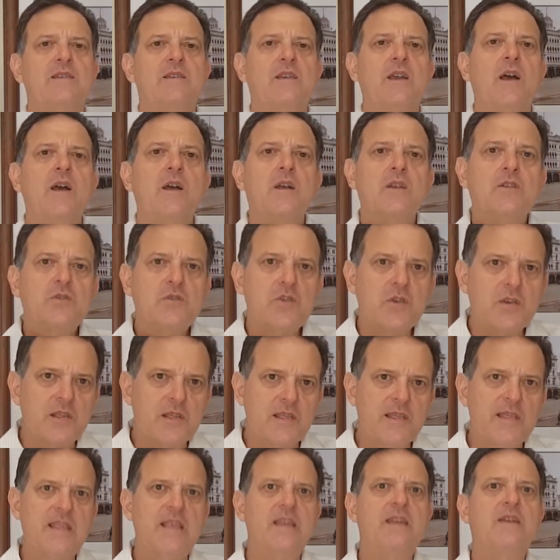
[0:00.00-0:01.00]
to
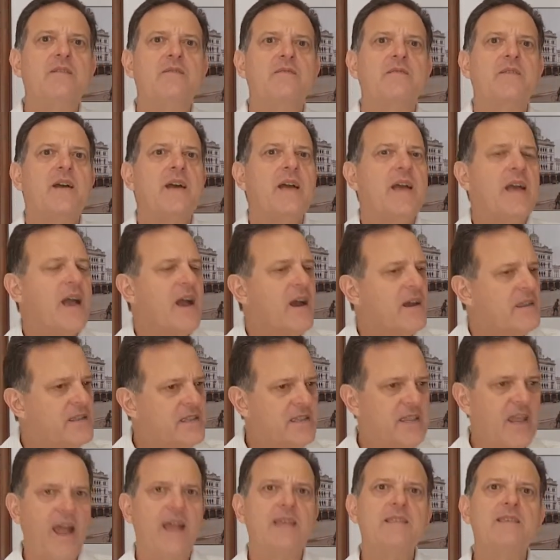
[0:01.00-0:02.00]
live our
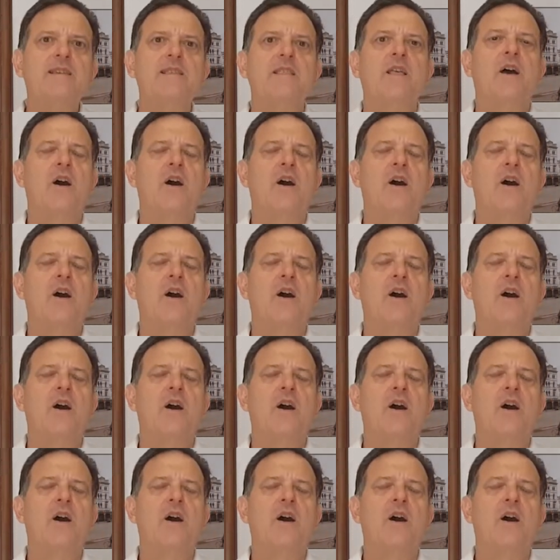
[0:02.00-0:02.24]
daily